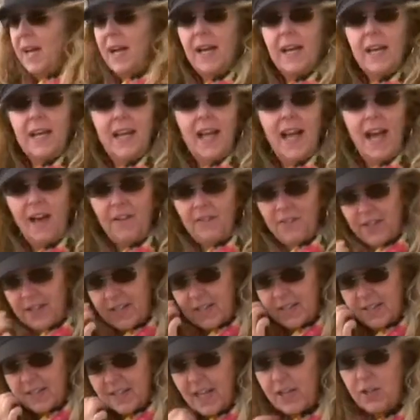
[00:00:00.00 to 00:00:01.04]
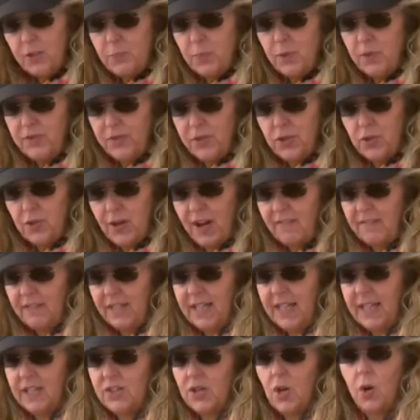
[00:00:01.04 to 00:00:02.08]
I have a sketchbook for
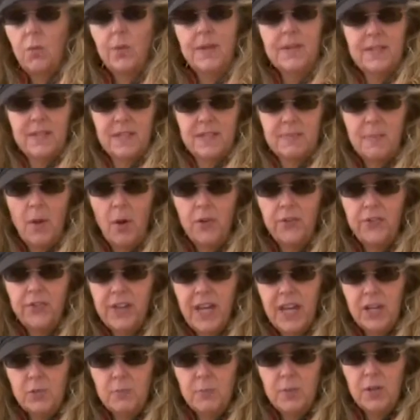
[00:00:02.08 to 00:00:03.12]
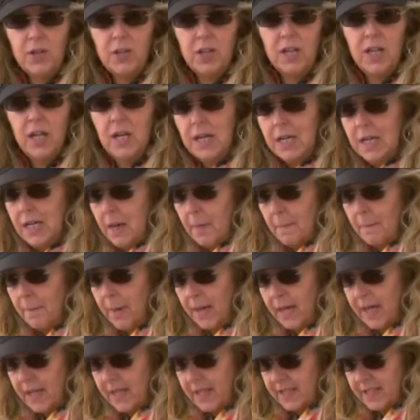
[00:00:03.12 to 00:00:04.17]
traveling, it's always a small sketchbook,
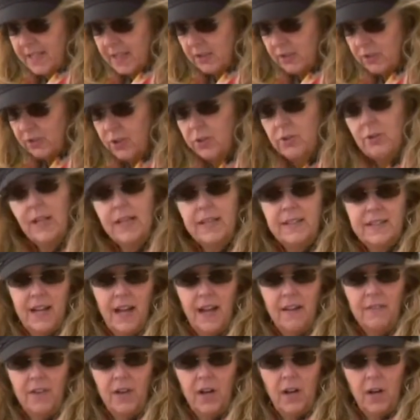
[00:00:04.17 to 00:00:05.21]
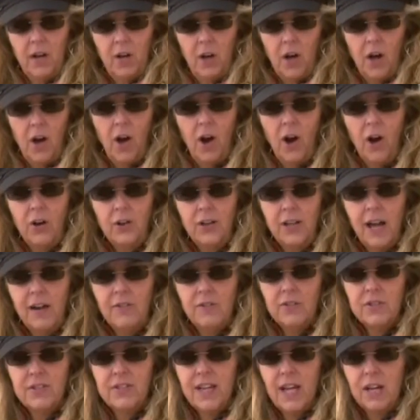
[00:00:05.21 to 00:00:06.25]
but I still do like to have a, a
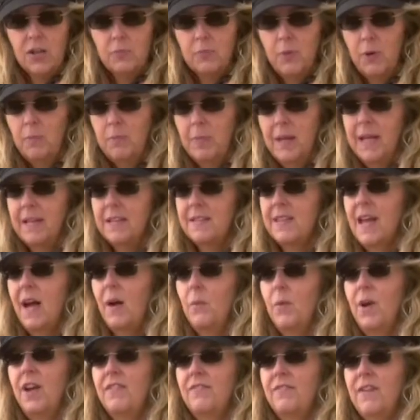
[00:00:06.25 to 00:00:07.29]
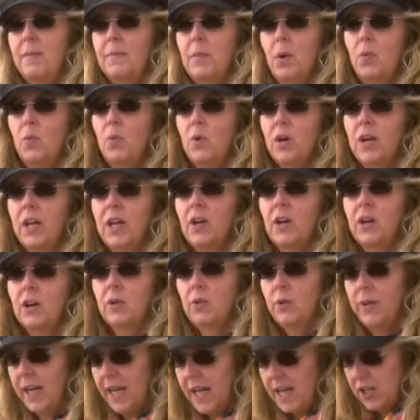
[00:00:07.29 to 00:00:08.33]
hardcover sketchbook because that way if I'm out working on
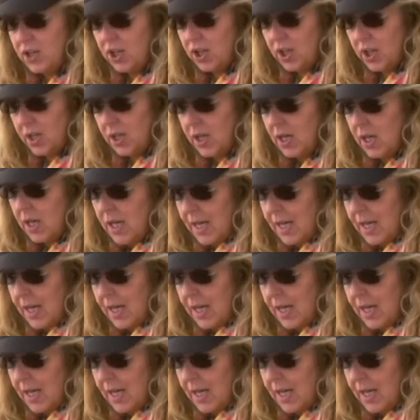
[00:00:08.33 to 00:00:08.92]
location,